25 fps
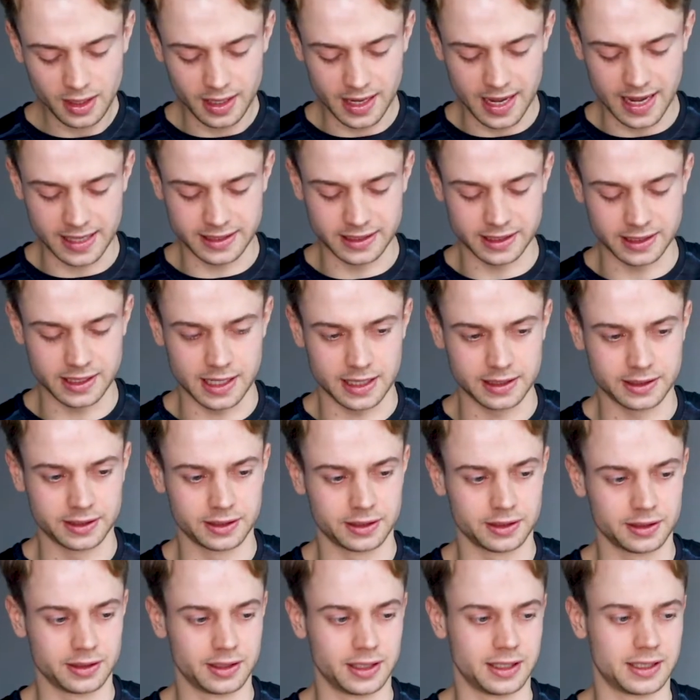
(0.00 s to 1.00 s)

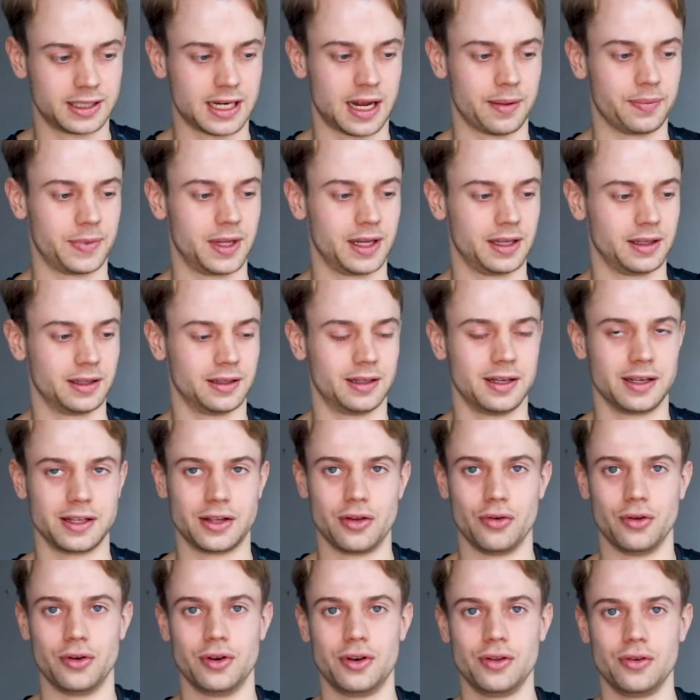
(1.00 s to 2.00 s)
exercise is something
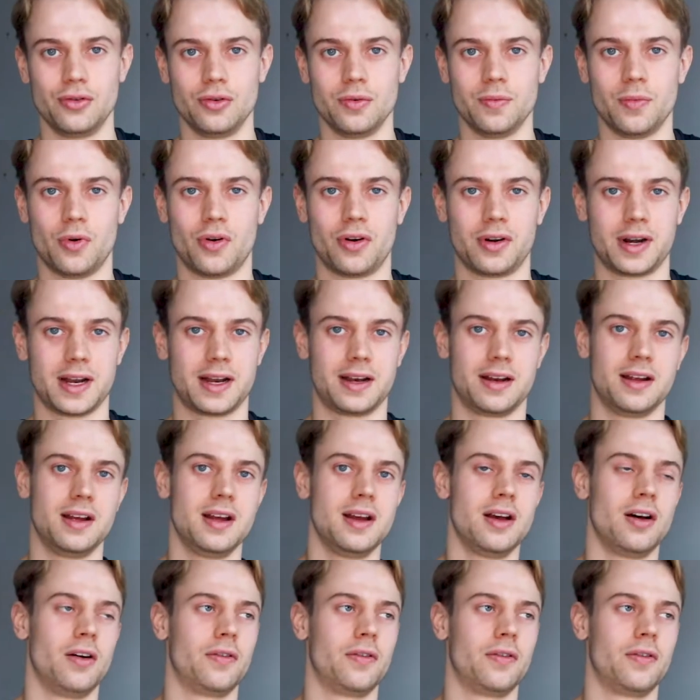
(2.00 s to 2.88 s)
you do more than,